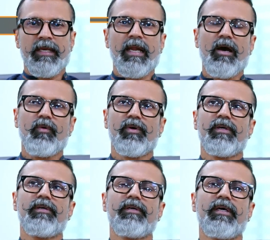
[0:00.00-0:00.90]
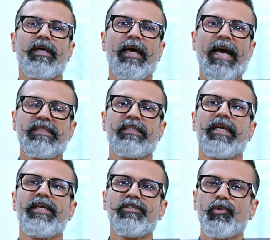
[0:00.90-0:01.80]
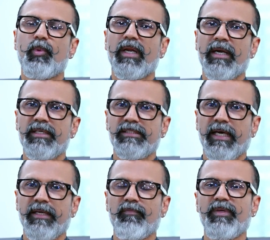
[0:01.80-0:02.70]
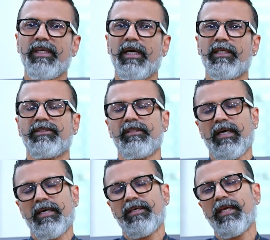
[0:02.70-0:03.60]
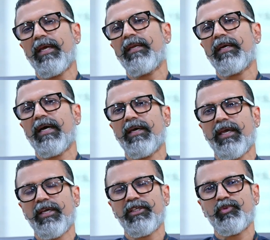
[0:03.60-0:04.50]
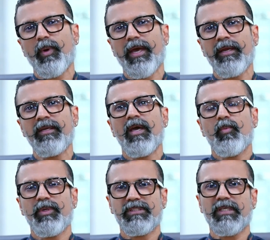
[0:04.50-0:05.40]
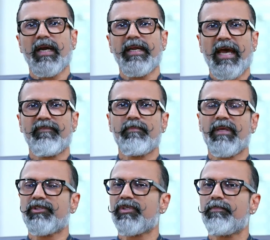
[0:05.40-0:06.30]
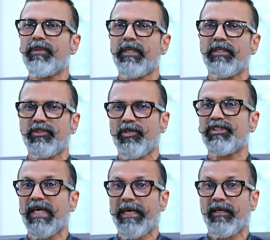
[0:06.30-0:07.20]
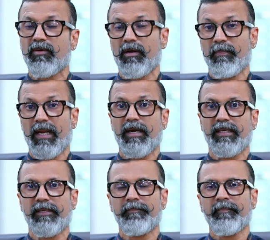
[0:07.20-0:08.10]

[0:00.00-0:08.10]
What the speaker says: Now, as ladies, you would understand we attain an age wherein we start having menstrual periods or cycle called menarche,